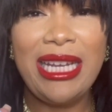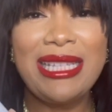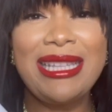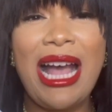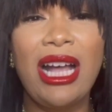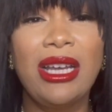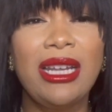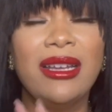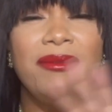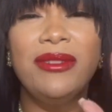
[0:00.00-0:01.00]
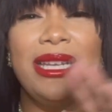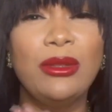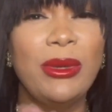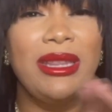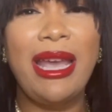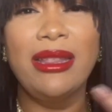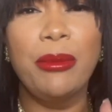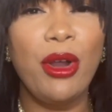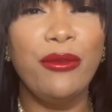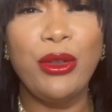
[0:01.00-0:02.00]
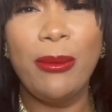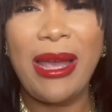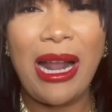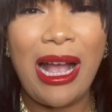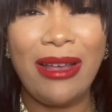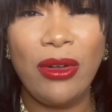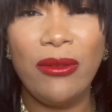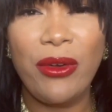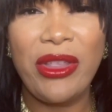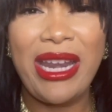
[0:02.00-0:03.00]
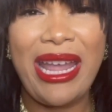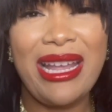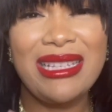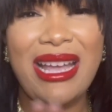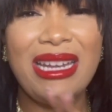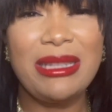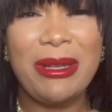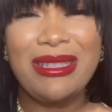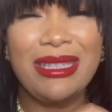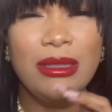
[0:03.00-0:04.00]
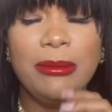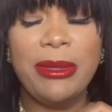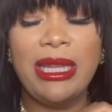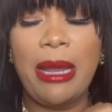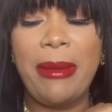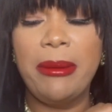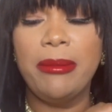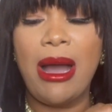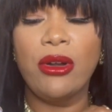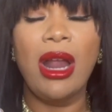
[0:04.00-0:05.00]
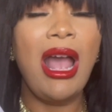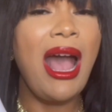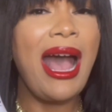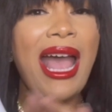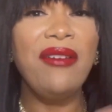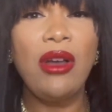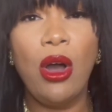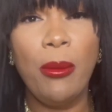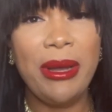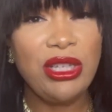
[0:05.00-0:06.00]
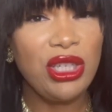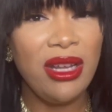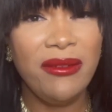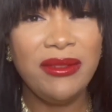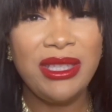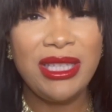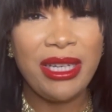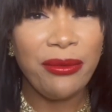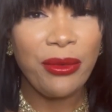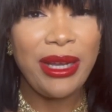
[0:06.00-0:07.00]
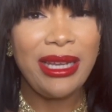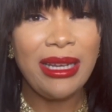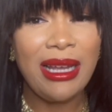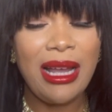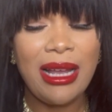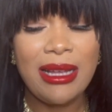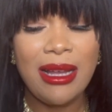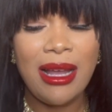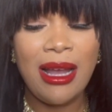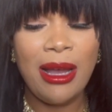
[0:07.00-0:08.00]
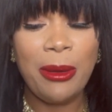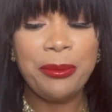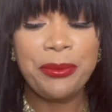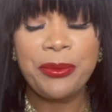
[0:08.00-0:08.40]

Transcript: It's not going to conflict with like the perfume that I have on for the day because it kind of smells a little bit like baby powder. I have a whole bunch of different um,